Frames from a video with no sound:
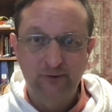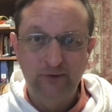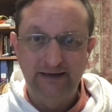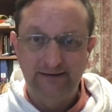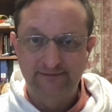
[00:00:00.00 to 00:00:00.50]
of
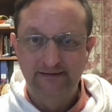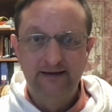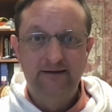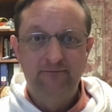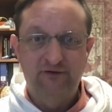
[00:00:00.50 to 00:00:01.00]
weeks
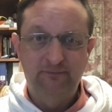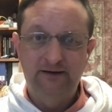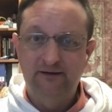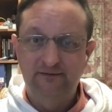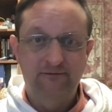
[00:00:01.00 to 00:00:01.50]
just
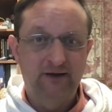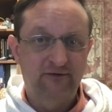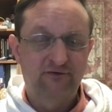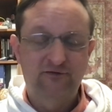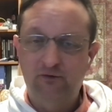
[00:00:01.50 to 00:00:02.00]
because they've
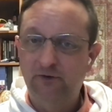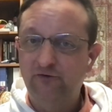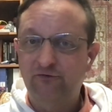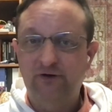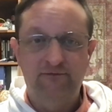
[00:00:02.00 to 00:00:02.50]
got so
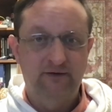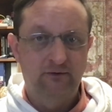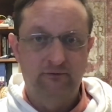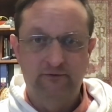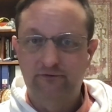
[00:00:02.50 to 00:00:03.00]
much traffic
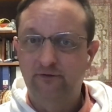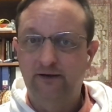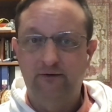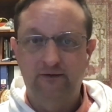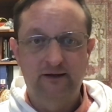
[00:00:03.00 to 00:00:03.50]
going through
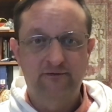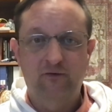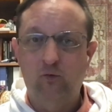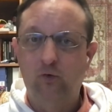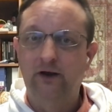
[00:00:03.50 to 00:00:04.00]
there and lots
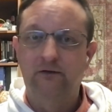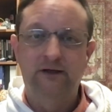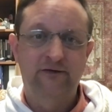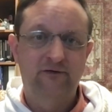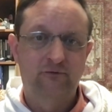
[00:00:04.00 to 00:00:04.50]
of oil,
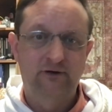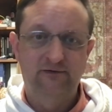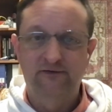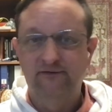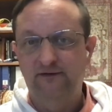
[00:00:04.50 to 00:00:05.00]
lots of
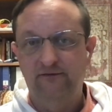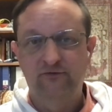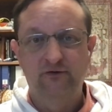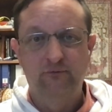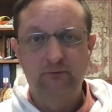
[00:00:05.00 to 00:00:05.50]
grease and stuff.
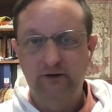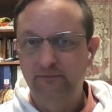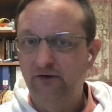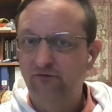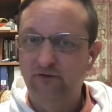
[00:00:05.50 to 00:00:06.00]
So we want to
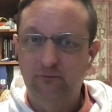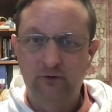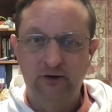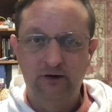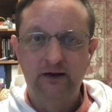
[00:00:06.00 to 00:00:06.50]
make sure that
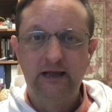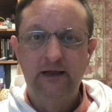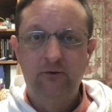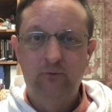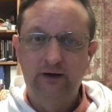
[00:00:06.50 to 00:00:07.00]

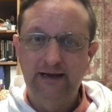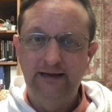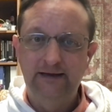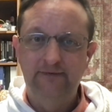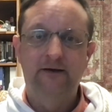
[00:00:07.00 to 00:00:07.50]
we're
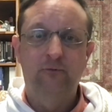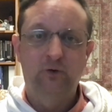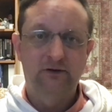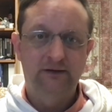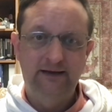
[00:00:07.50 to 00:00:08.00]
getting in there,
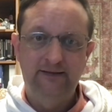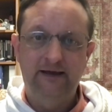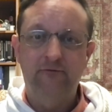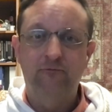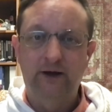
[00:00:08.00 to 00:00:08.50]
we're cleaning
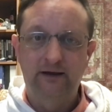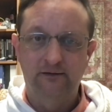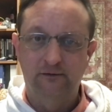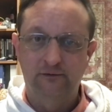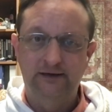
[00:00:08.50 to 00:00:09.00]
that
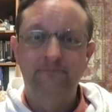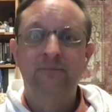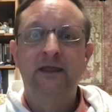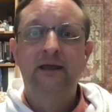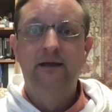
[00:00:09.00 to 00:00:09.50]
regularly.
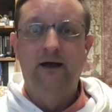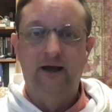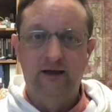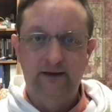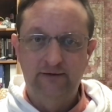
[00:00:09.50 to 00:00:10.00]

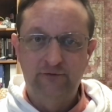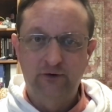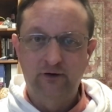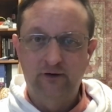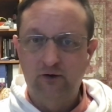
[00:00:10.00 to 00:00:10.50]
If
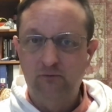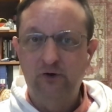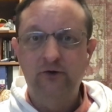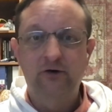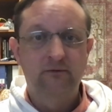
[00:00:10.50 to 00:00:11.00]
you're a
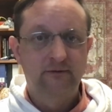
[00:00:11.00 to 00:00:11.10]
homeowner,